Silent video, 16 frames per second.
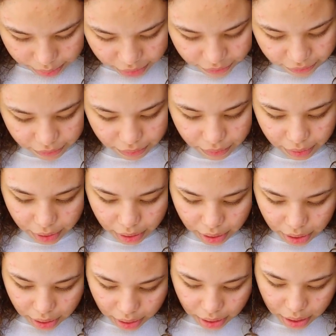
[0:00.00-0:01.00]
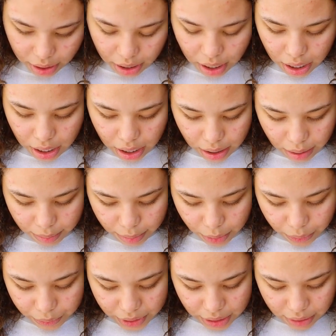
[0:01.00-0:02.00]
before.
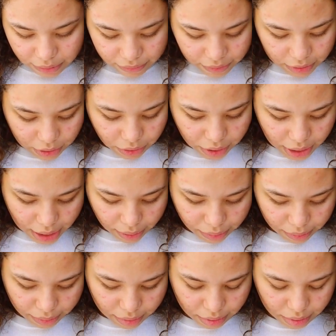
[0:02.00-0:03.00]
But we can figure it out.